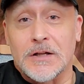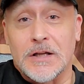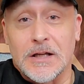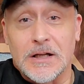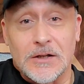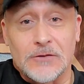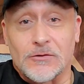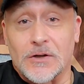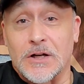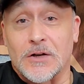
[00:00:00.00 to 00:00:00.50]

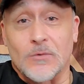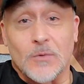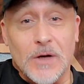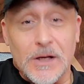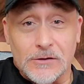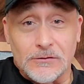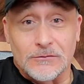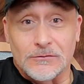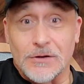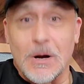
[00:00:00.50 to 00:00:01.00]

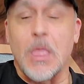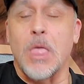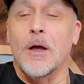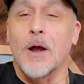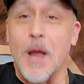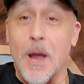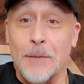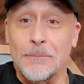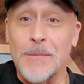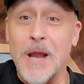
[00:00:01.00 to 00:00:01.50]

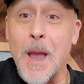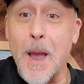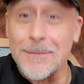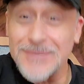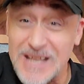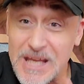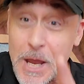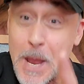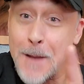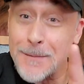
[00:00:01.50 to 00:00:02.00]

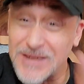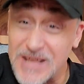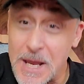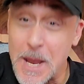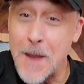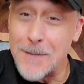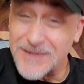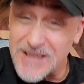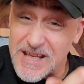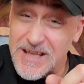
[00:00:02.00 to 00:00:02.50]

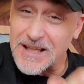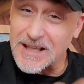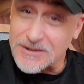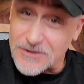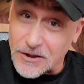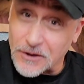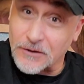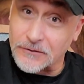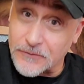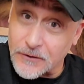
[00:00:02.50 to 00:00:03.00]
That's
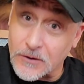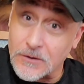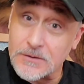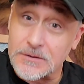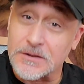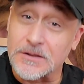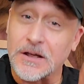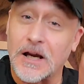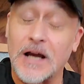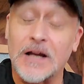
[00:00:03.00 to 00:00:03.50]
all,
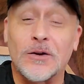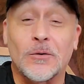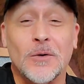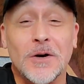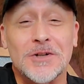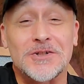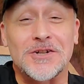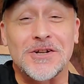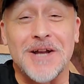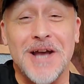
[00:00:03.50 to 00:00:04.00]
folks. I don't
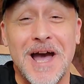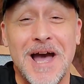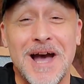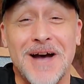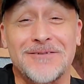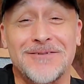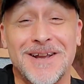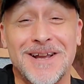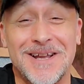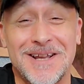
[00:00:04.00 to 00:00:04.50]
want you to
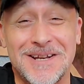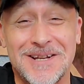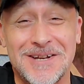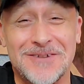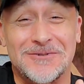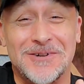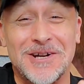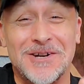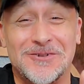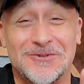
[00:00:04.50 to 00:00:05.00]
have any
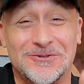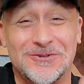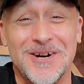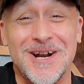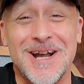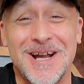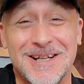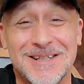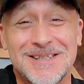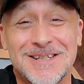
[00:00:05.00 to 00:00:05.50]

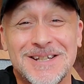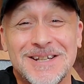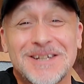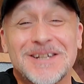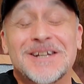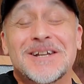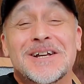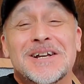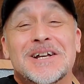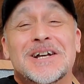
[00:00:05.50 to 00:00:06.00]
regrets
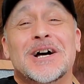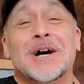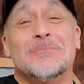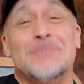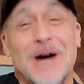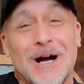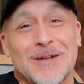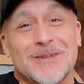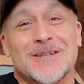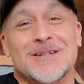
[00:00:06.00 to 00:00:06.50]

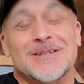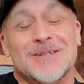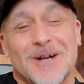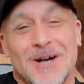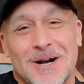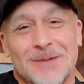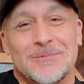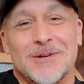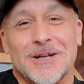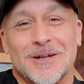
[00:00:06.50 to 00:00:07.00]
about this
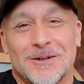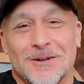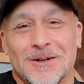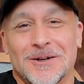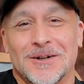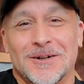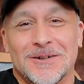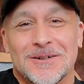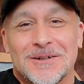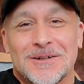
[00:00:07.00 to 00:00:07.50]
hobby at
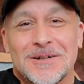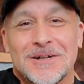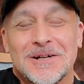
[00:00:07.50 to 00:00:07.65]
all.